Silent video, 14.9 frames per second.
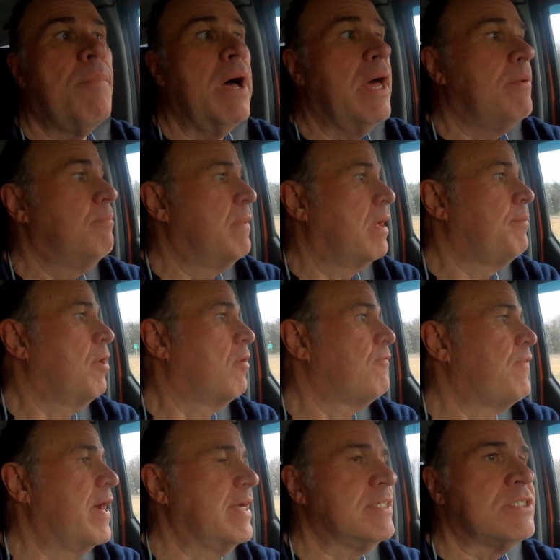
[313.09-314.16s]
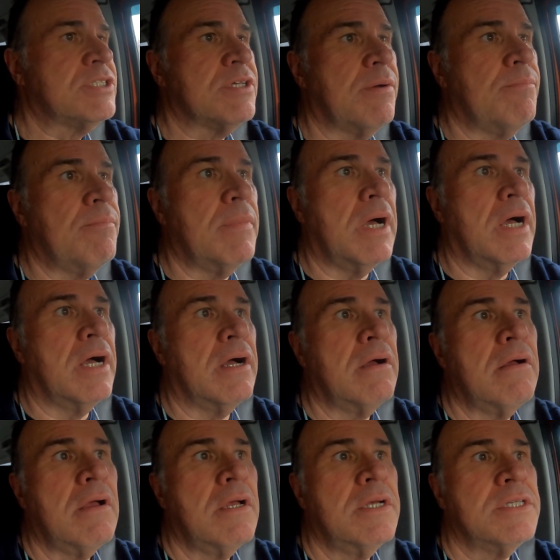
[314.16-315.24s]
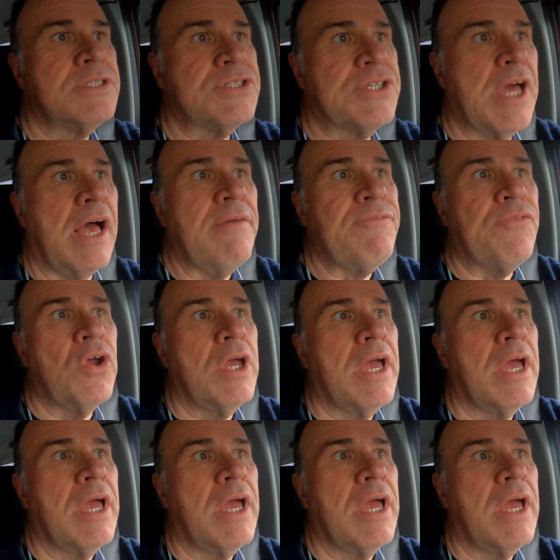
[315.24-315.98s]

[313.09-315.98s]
but maybe I'll find some uh, stuff,